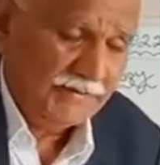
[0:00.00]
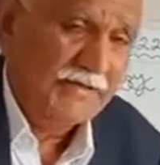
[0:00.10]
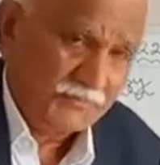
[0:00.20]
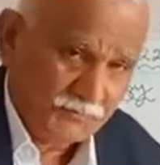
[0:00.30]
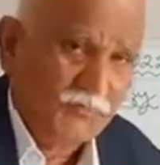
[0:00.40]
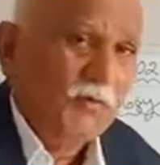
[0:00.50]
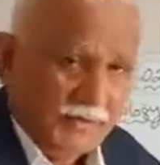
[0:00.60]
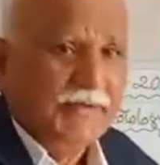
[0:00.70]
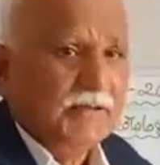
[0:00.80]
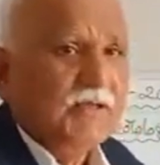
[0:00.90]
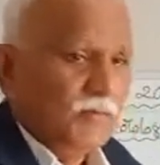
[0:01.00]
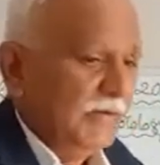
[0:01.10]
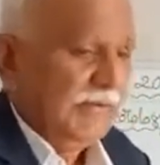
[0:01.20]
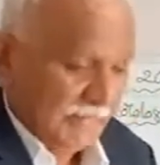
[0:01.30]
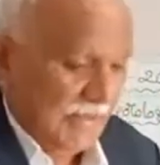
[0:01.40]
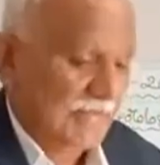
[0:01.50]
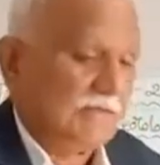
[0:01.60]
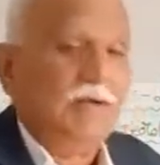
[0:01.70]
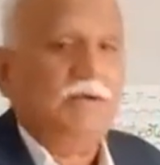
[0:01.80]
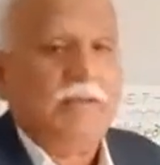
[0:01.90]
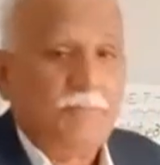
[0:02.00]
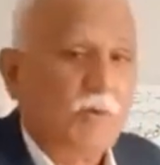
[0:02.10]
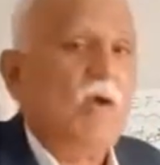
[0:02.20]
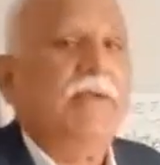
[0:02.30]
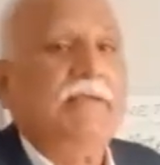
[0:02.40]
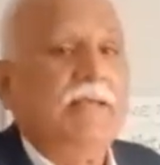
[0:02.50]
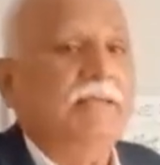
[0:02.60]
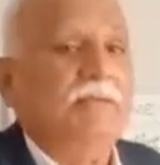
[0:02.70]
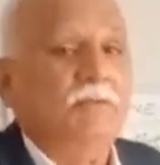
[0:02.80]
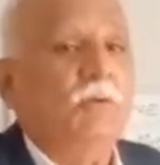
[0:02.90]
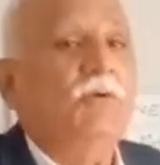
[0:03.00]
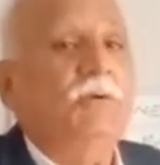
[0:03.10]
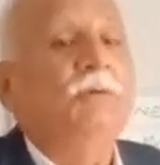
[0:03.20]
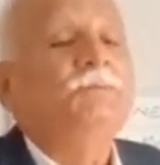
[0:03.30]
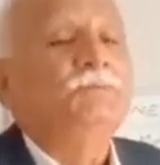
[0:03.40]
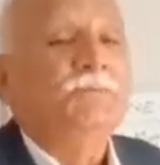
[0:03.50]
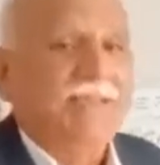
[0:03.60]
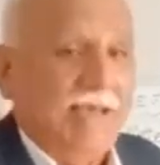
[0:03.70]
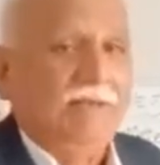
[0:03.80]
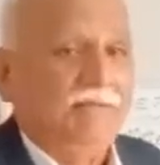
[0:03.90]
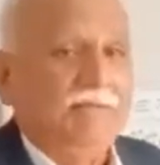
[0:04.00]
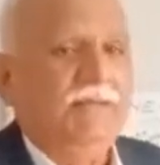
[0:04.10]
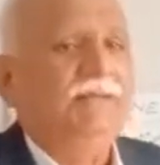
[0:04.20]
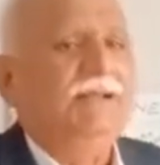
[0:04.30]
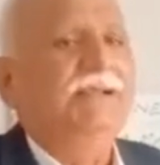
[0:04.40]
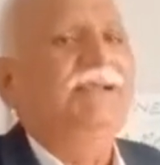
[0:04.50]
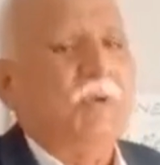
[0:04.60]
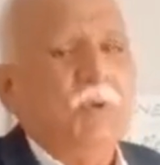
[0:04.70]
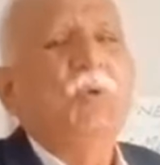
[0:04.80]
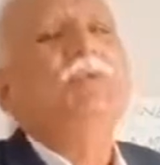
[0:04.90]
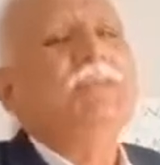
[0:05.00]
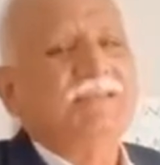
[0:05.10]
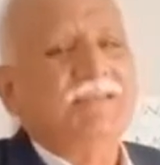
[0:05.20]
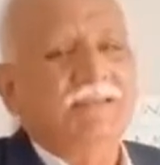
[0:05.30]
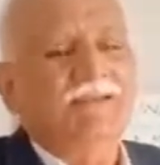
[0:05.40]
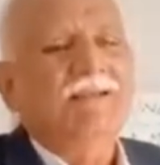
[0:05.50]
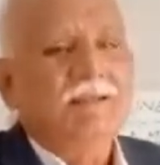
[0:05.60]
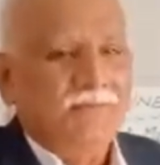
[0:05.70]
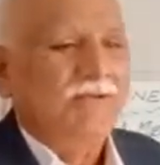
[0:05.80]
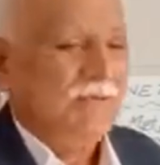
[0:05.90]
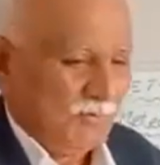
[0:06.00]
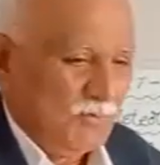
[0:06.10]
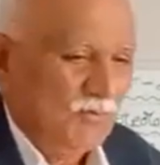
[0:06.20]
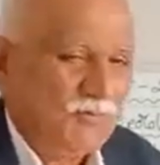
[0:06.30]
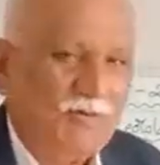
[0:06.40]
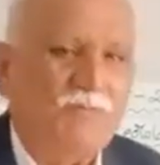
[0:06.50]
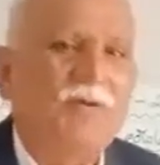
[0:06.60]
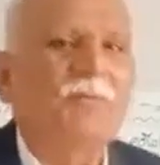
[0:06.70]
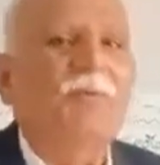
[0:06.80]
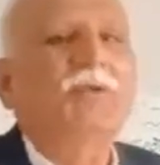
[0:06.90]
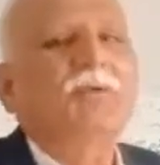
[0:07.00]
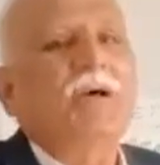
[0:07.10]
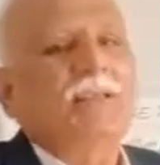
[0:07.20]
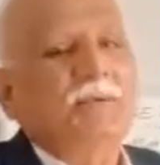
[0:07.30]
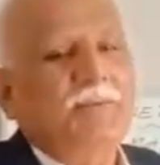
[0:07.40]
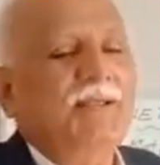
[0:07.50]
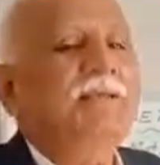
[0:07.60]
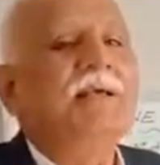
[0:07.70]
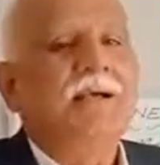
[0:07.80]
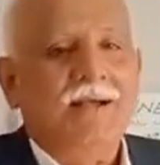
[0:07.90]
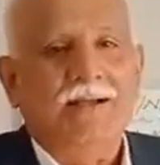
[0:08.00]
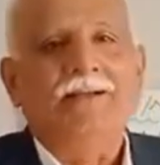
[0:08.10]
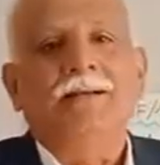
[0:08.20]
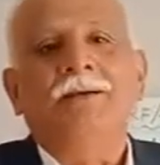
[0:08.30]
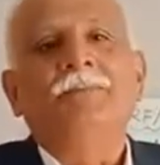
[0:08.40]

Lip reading: its fluid, okay, it has got a pocket, has its own characteristics, and it loses when it moves from one place to other place, and